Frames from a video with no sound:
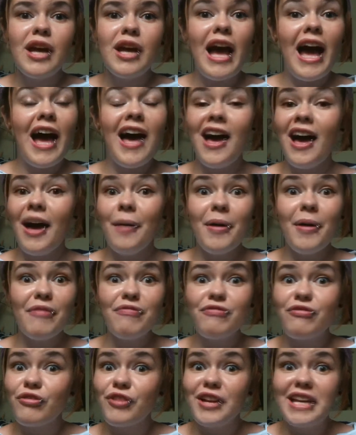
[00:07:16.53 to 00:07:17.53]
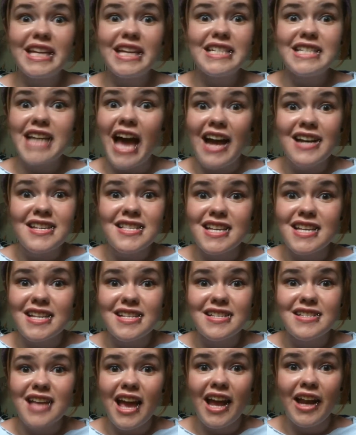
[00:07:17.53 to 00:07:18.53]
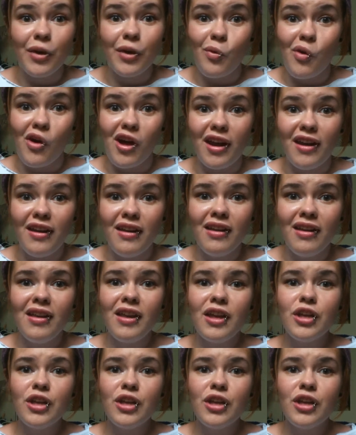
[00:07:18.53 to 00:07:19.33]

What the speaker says: How about freaking Texas, anyone?